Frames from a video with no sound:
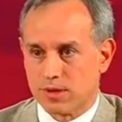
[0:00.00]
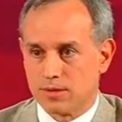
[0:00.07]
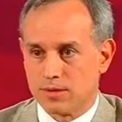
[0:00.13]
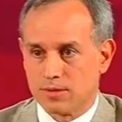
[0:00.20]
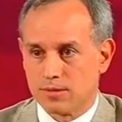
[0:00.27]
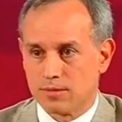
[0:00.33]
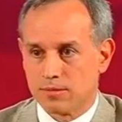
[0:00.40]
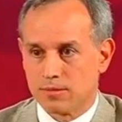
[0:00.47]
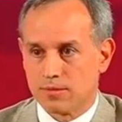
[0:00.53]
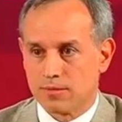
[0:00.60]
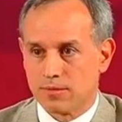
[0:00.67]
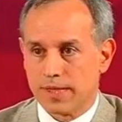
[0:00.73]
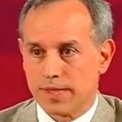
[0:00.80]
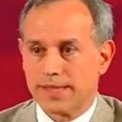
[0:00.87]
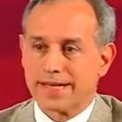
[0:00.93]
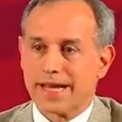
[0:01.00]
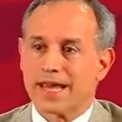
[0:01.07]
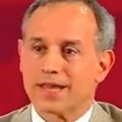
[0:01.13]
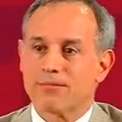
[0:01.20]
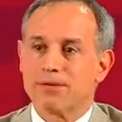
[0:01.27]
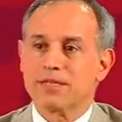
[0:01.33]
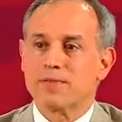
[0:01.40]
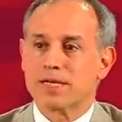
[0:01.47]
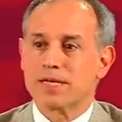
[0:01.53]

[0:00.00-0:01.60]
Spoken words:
speed in which we